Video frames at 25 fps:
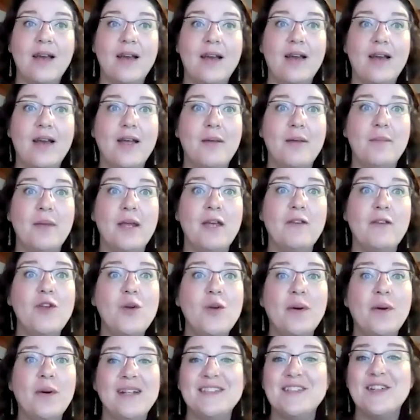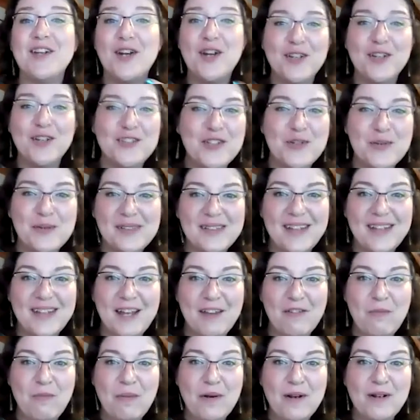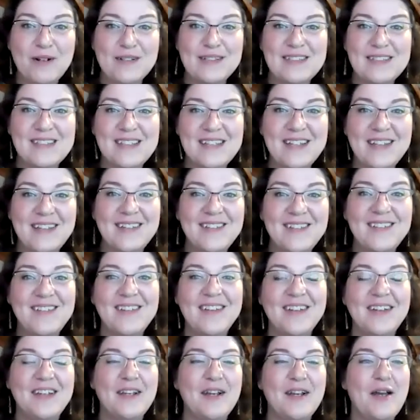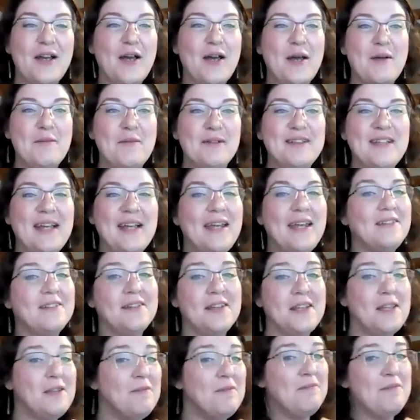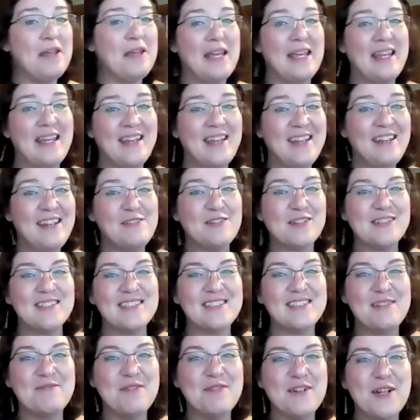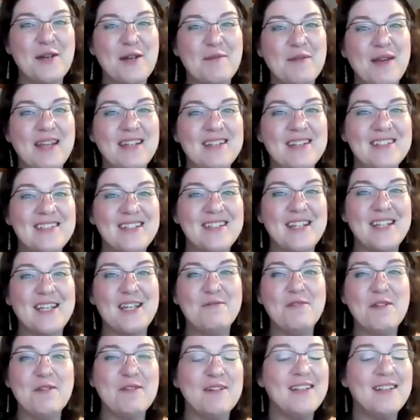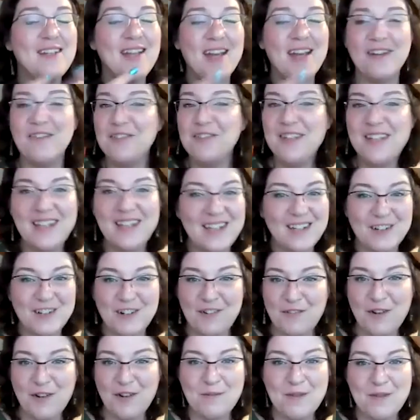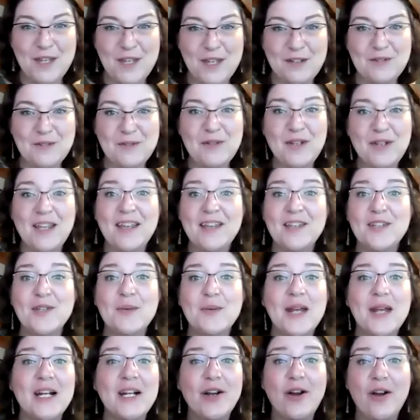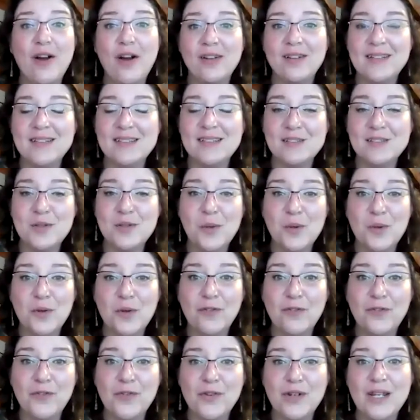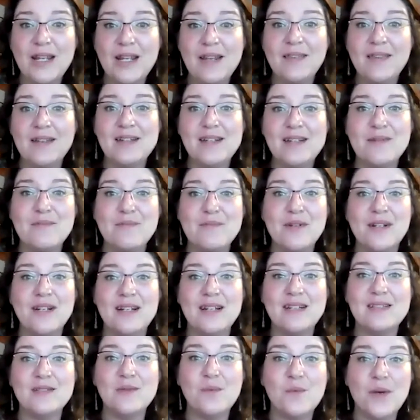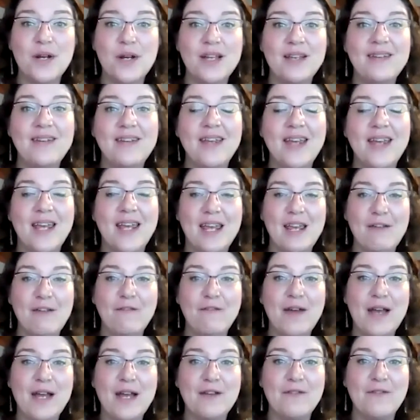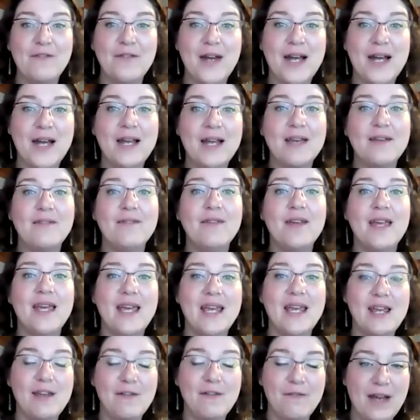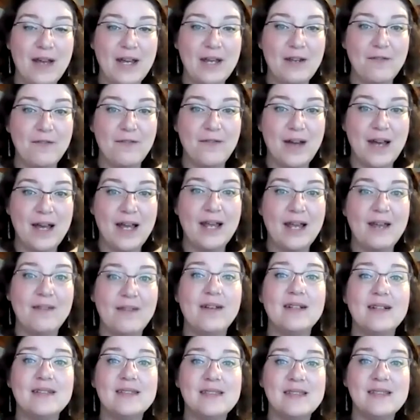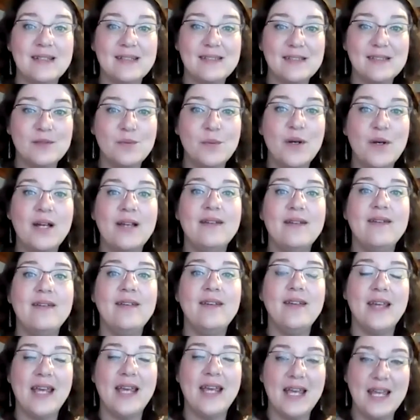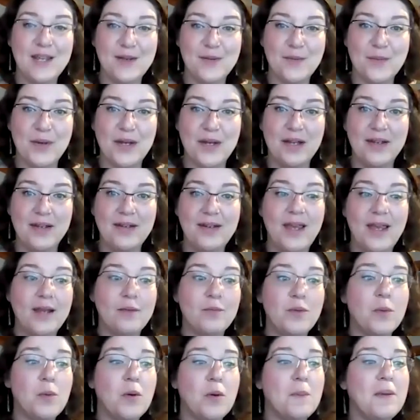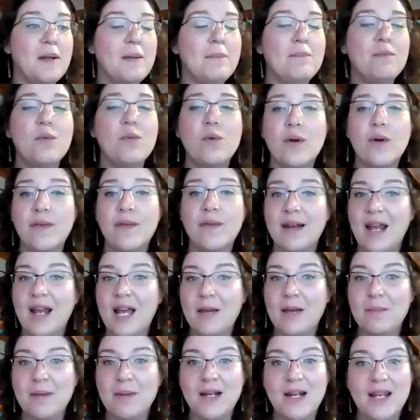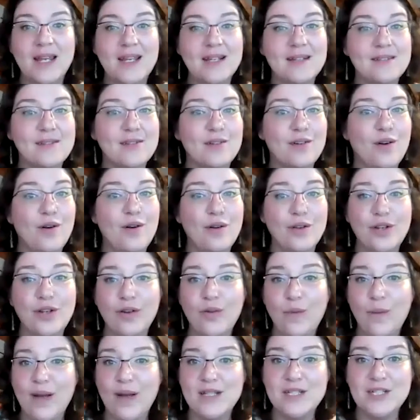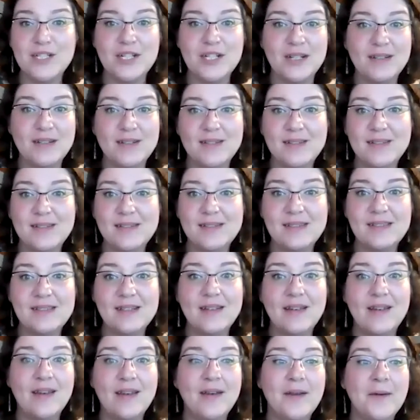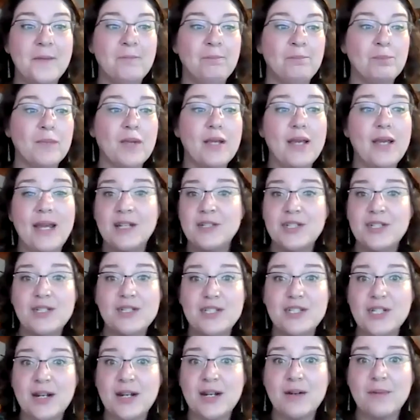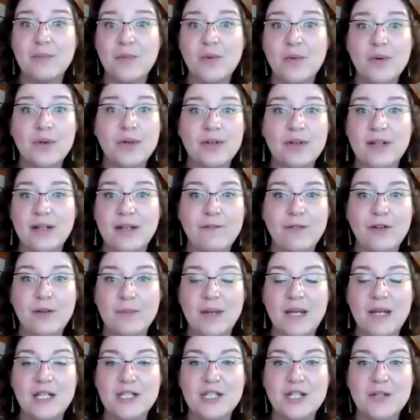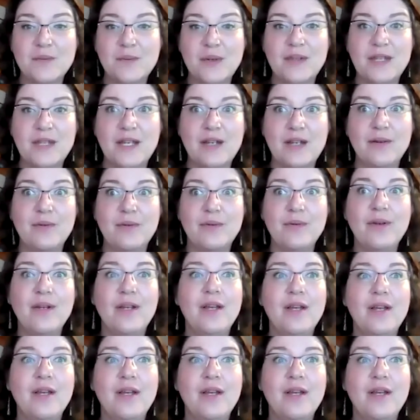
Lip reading: If you want to talk to a live person, likely me or someone on my team, we would love to hear from you. You can call us toll free. The number is 1-855-855-6181, and we would be more than happy to answer all your questions and just share more information with you.